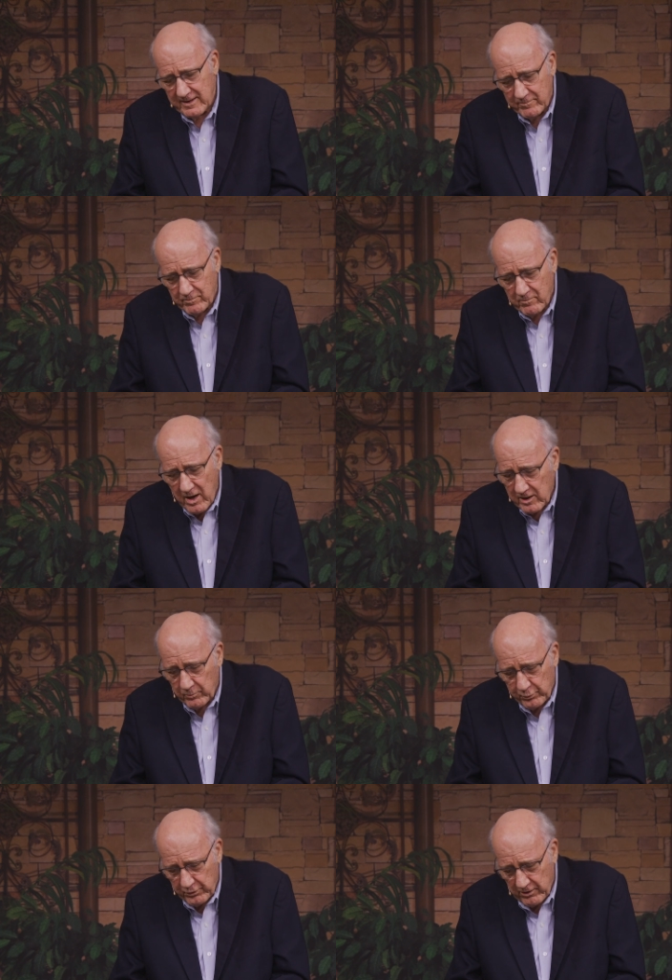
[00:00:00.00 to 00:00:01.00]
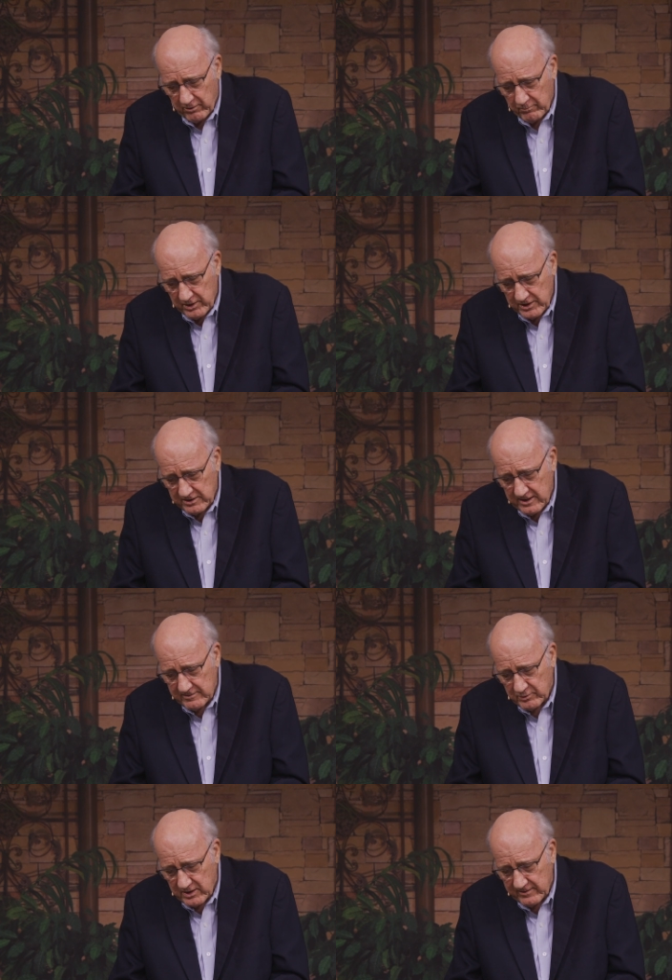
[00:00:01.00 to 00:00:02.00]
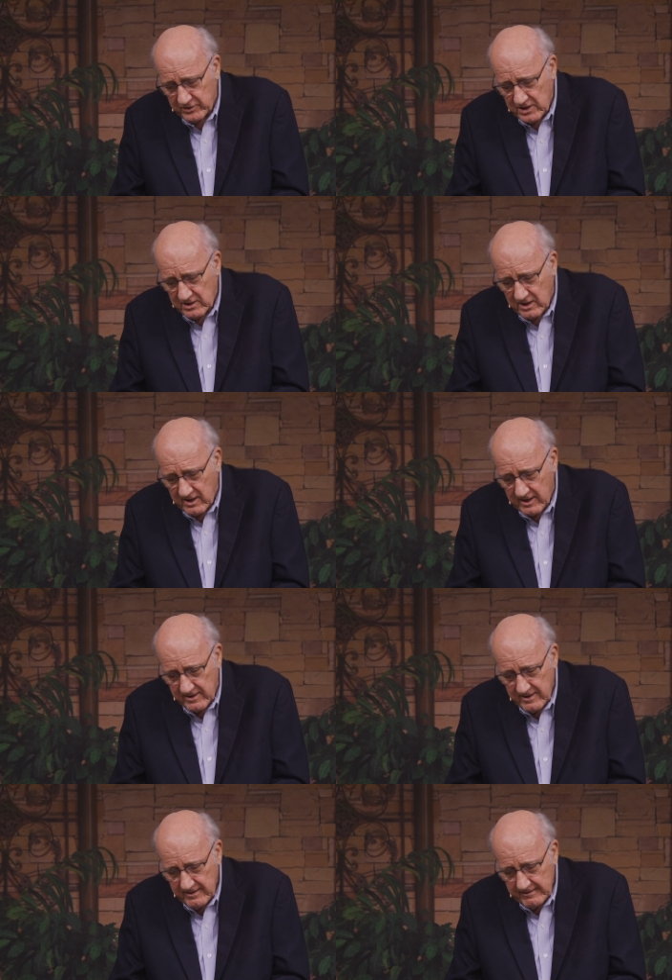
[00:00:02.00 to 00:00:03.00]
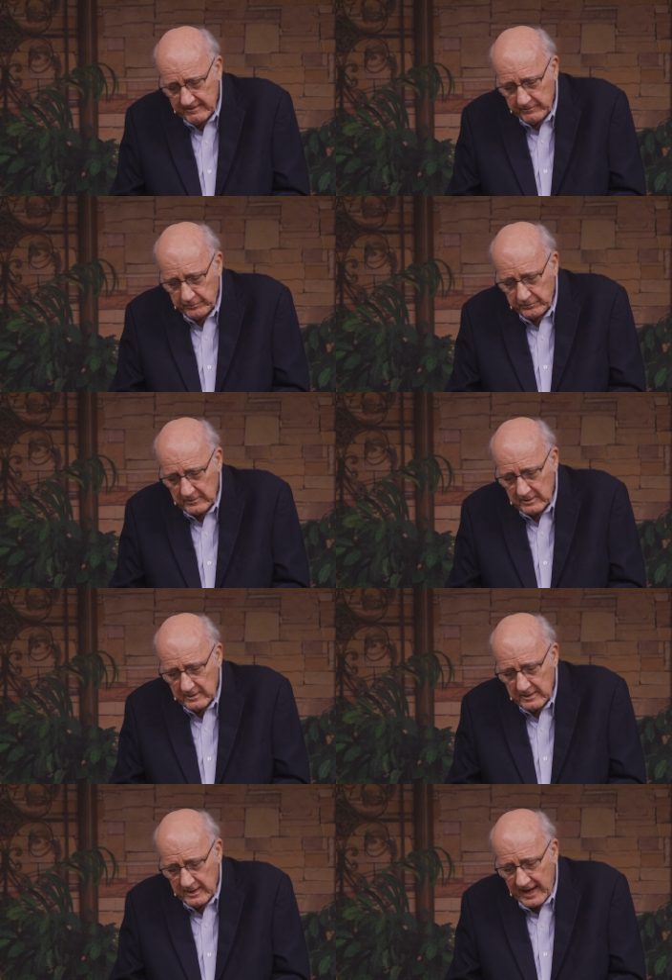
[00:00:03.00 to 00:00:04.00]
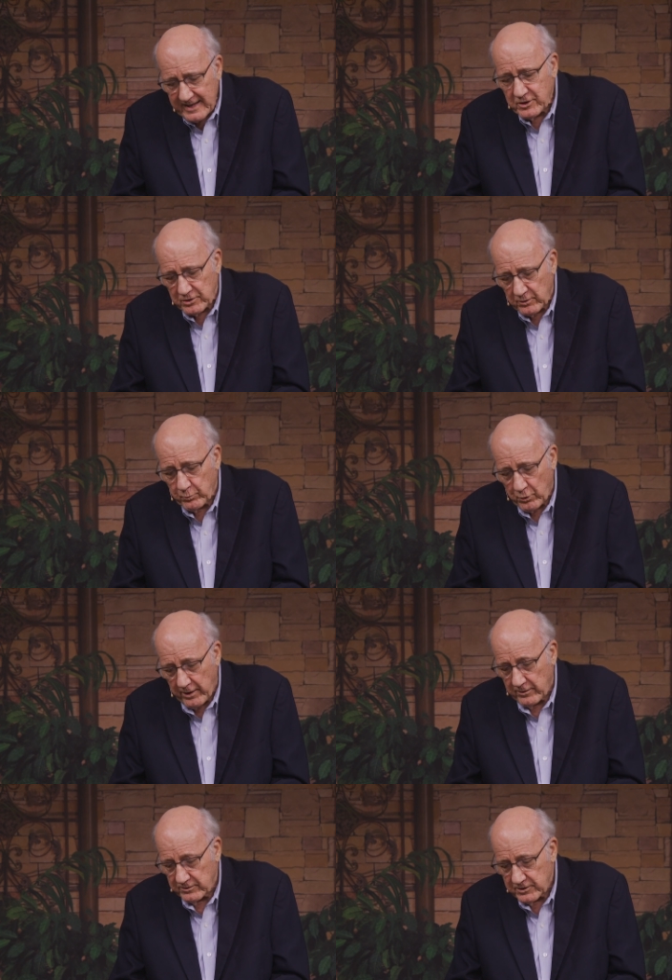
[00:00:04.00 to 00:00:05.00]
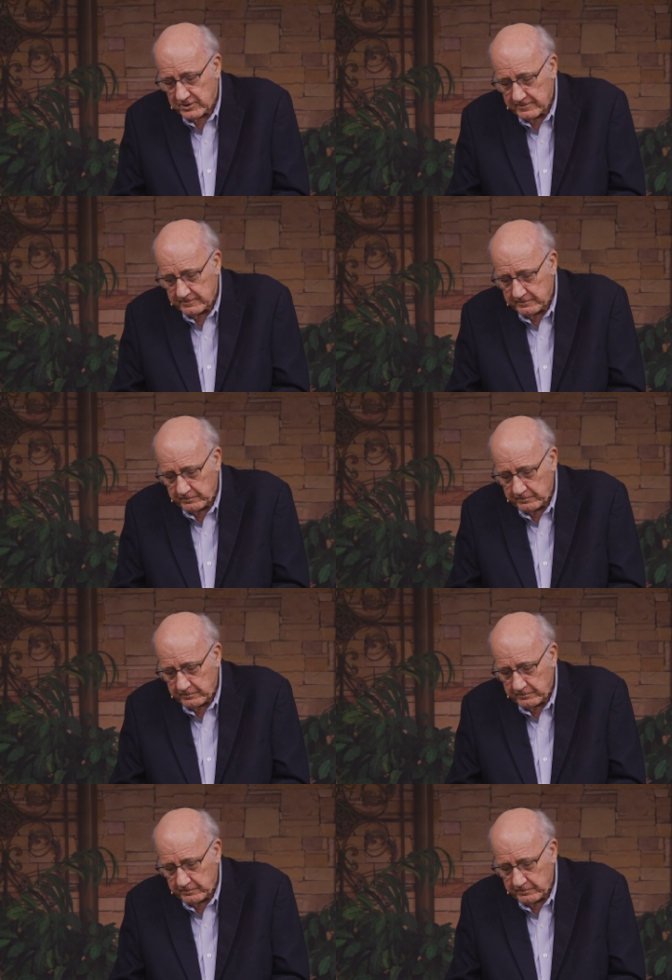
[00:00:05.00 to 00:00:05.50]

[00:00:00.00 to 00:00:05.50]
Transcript: that model prayer many times, and I've seen God answer prayers.